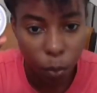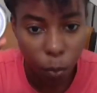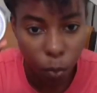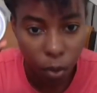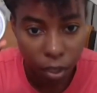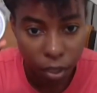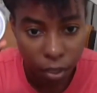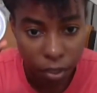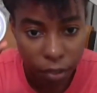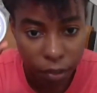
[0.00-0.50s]

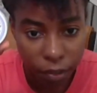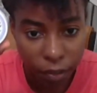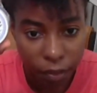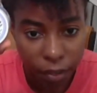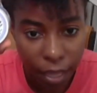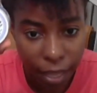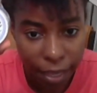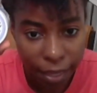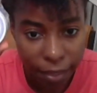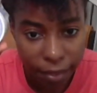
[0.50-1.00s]
works
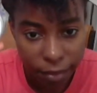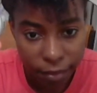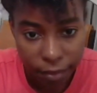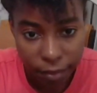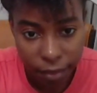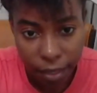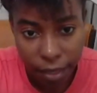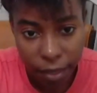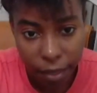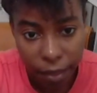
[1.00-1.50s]
as
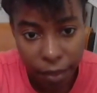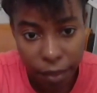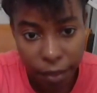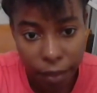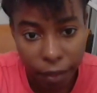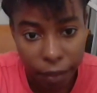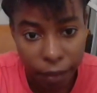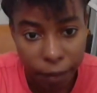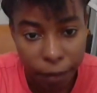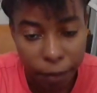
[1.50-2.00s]

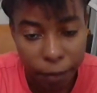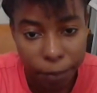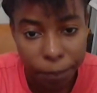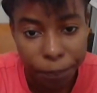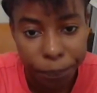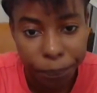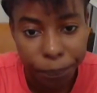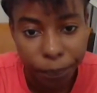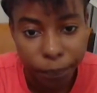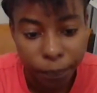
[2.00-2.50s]
a
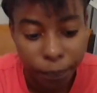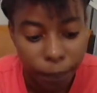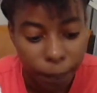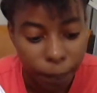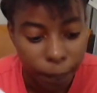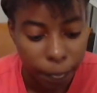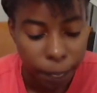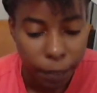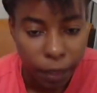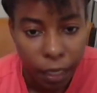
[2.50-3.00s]

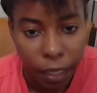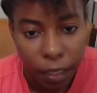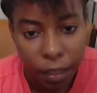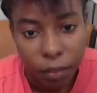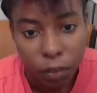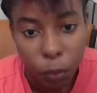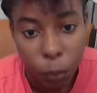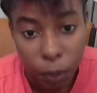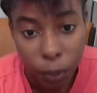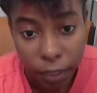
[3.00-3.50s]

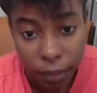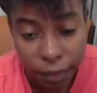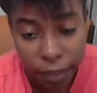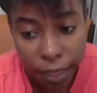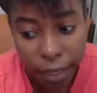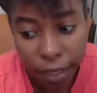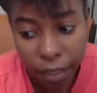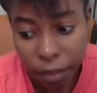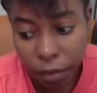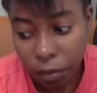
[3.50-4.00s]
twist
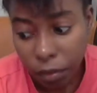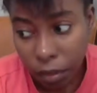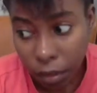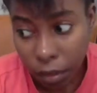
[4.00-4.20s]
out